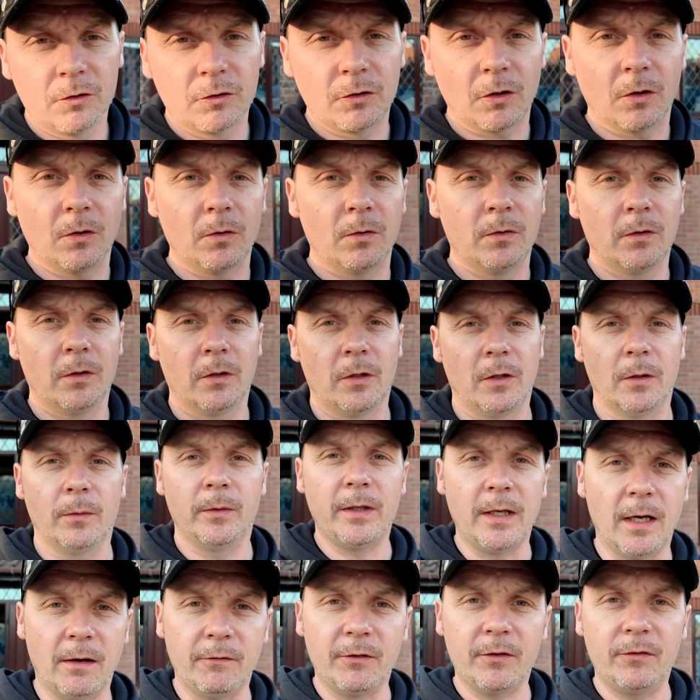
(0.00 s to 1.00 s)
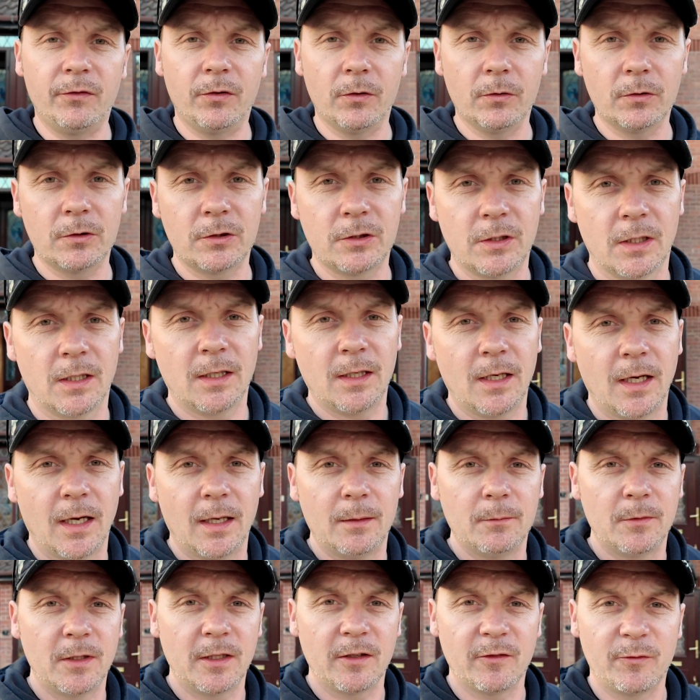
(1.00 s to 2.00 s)
So there we have it, folks.
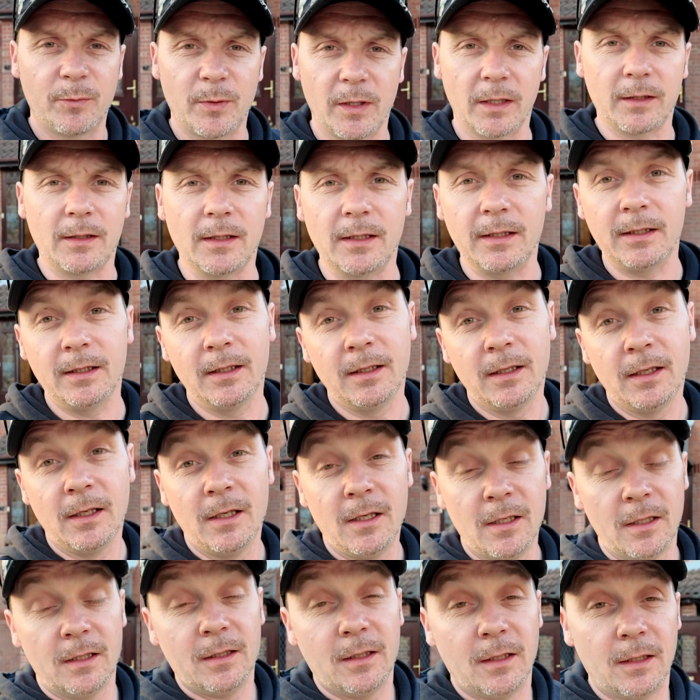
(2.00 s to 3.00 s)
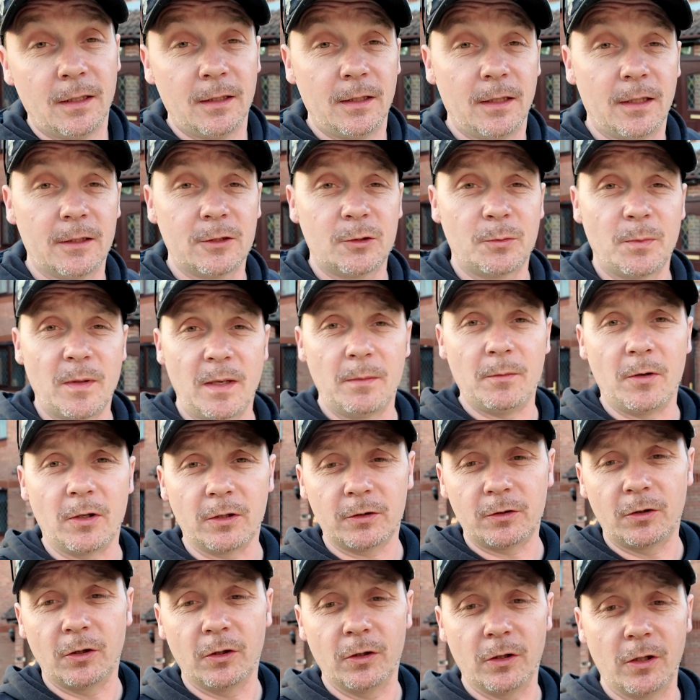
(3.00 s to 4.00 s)
I'm Dave Bradley and that's my
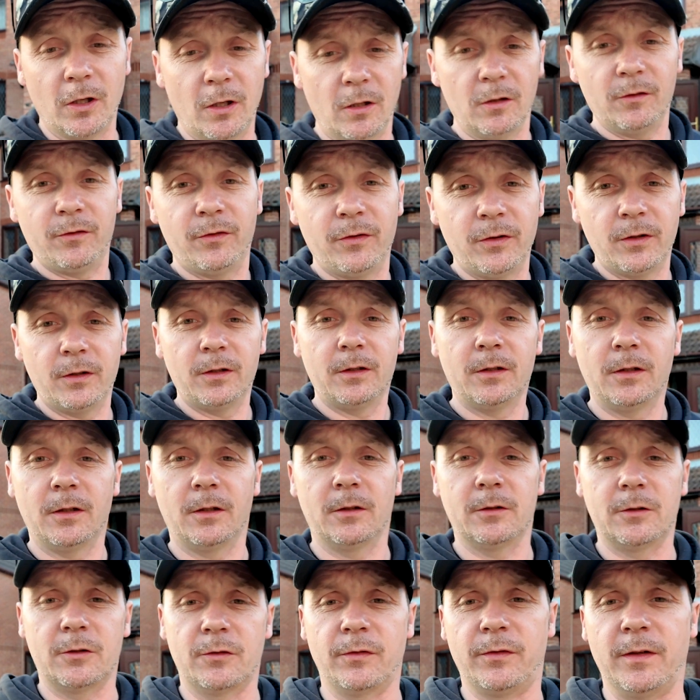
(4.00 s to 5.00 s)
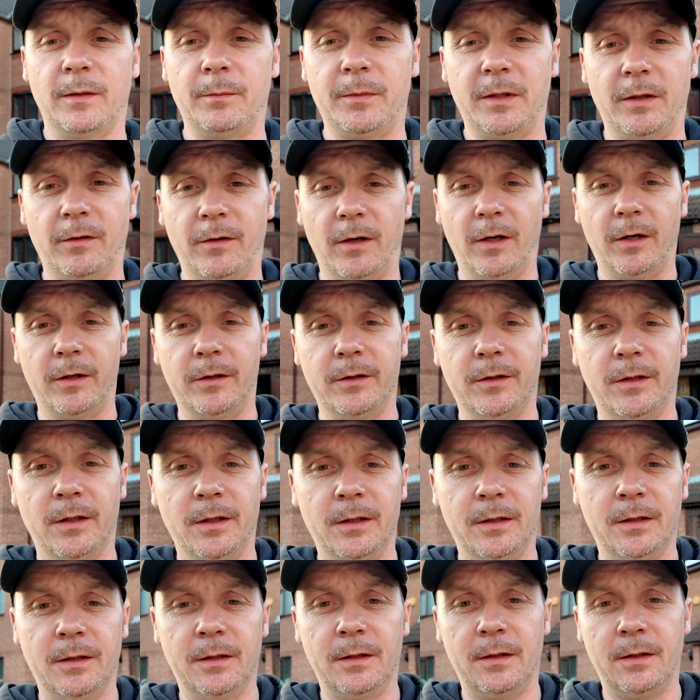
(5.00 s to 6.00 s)
MK2 Golf. I'll just flip you around
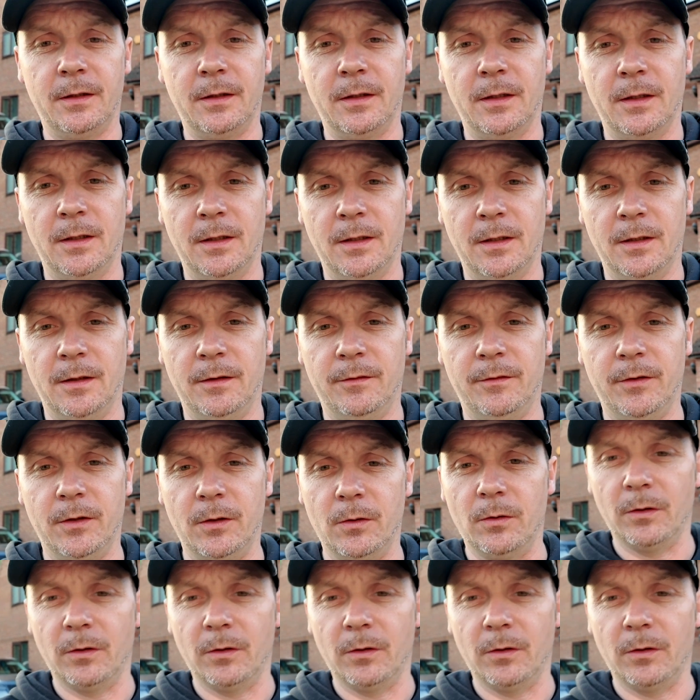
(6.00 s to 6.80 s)
if I